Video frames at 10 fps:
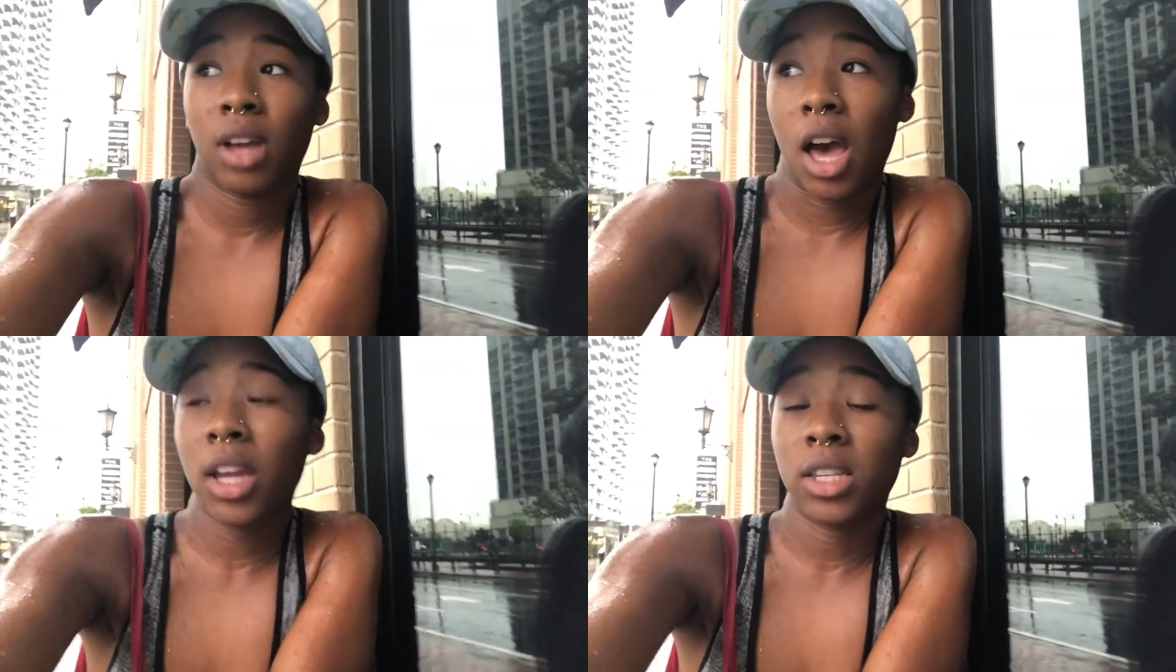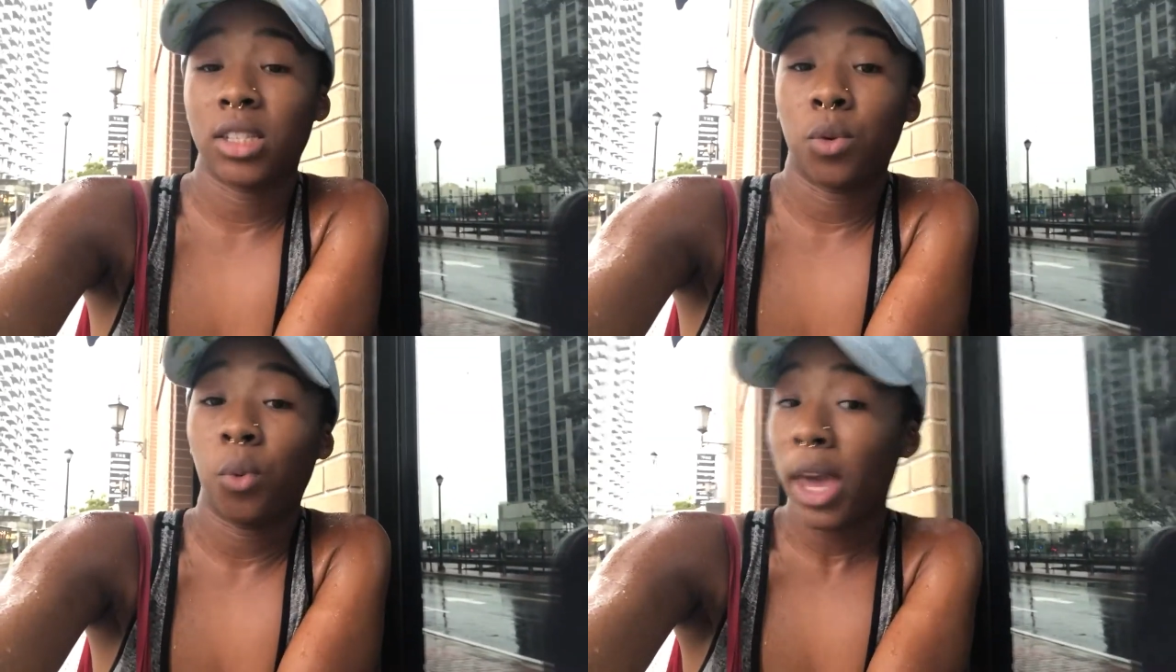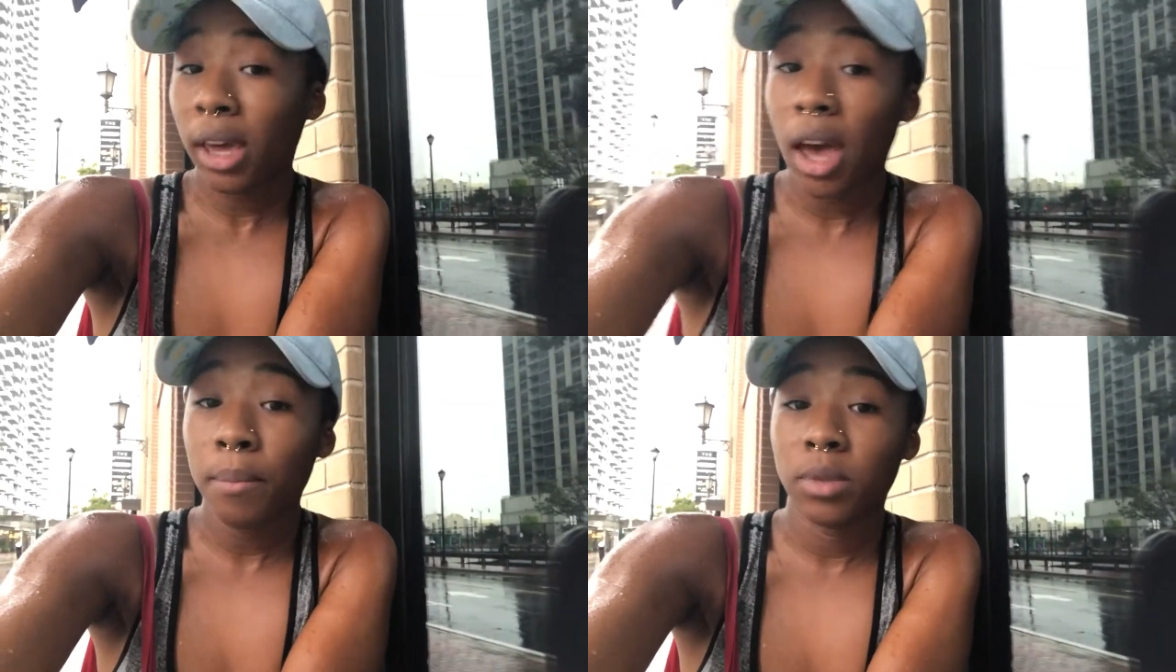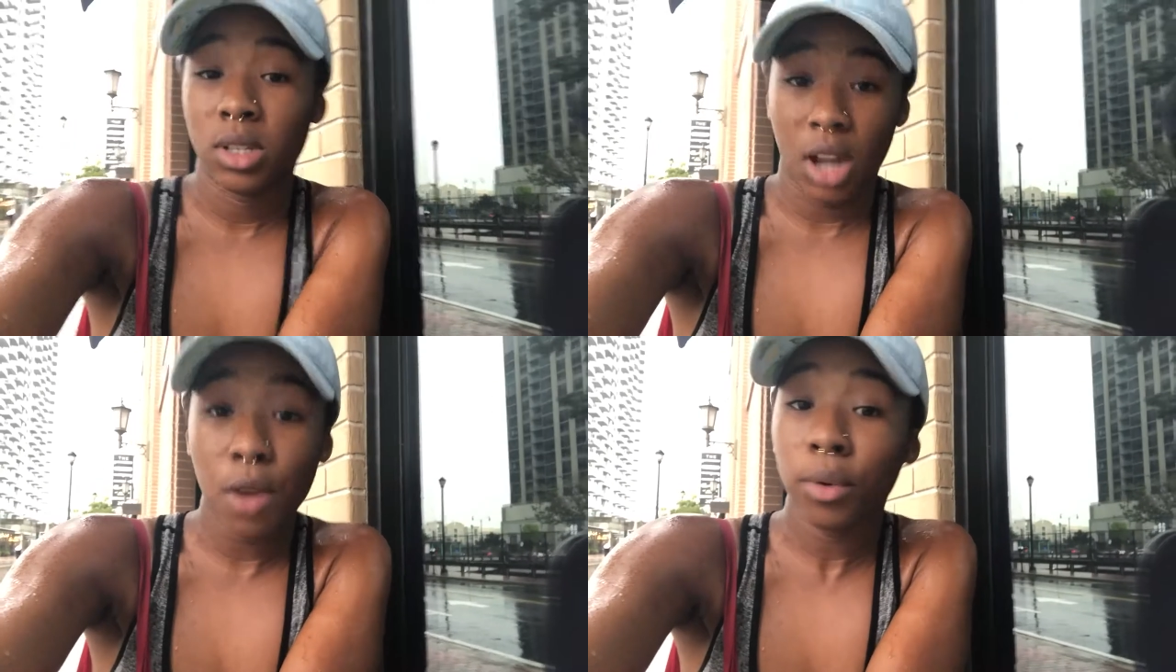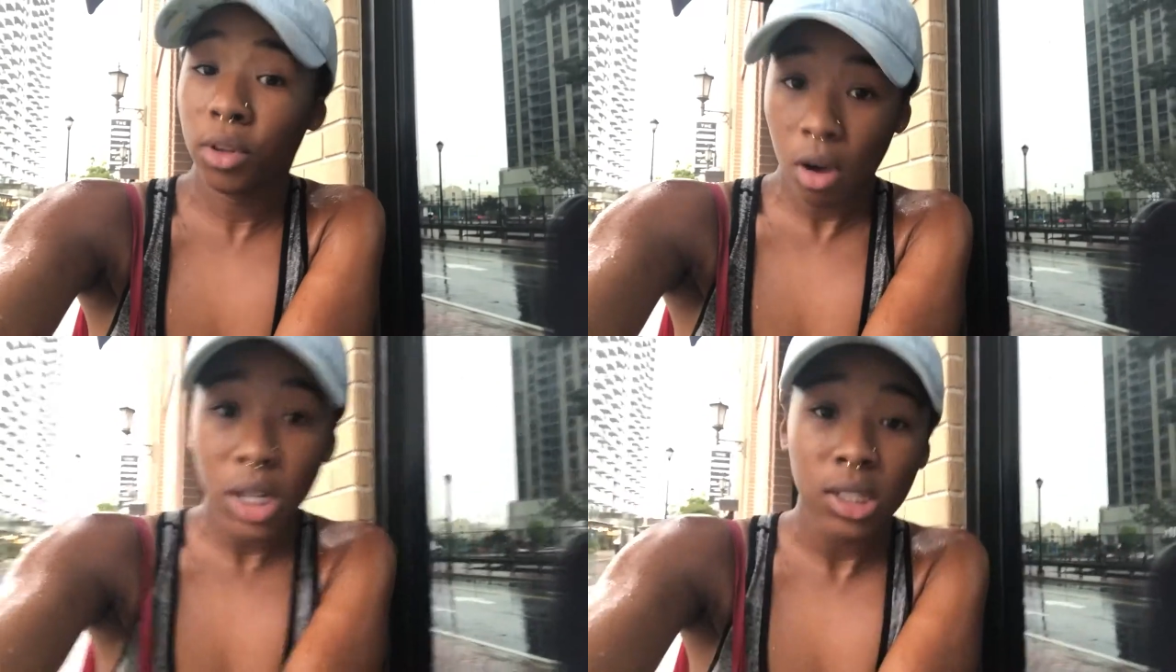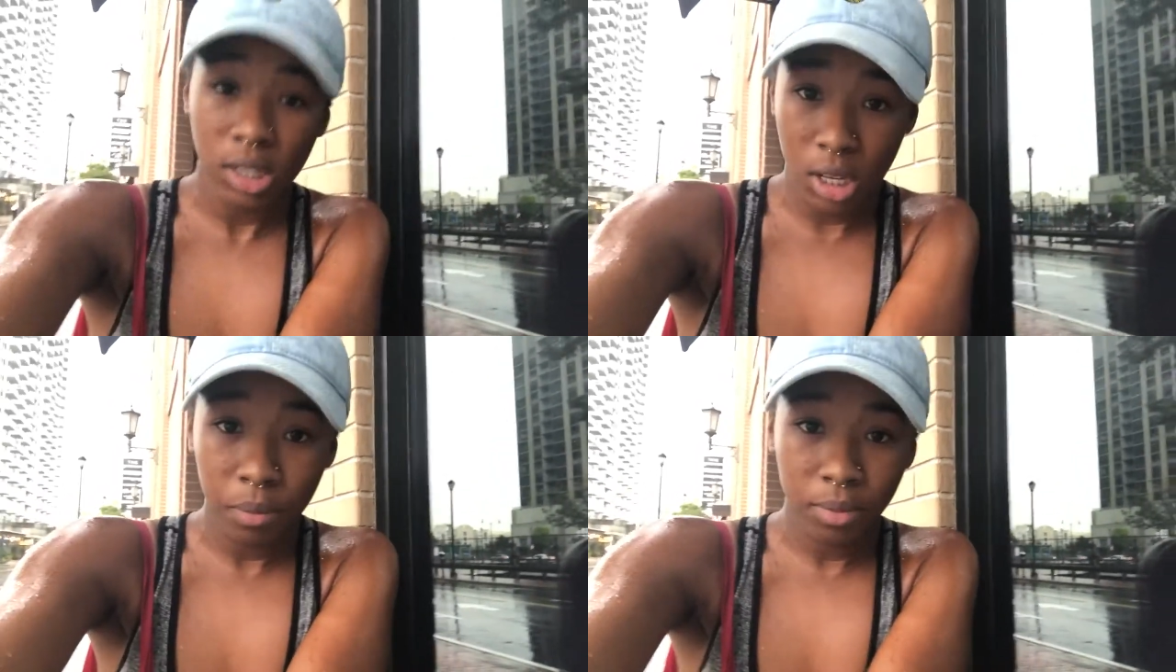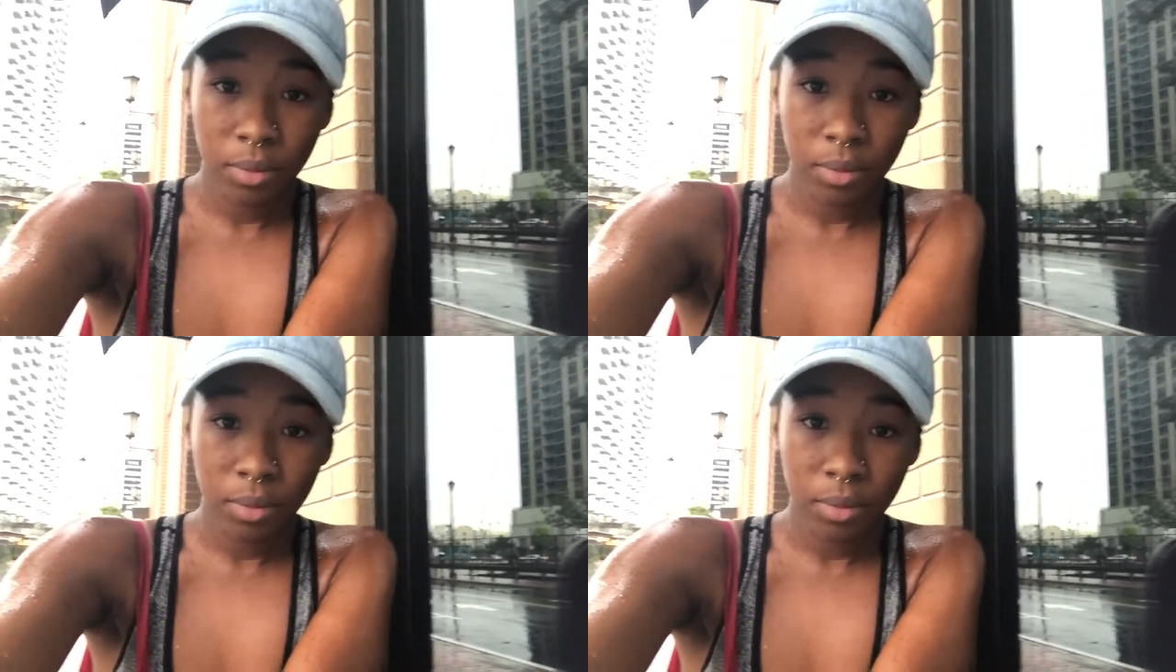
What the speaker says: Honestly, wake up tonight when you go to sleep,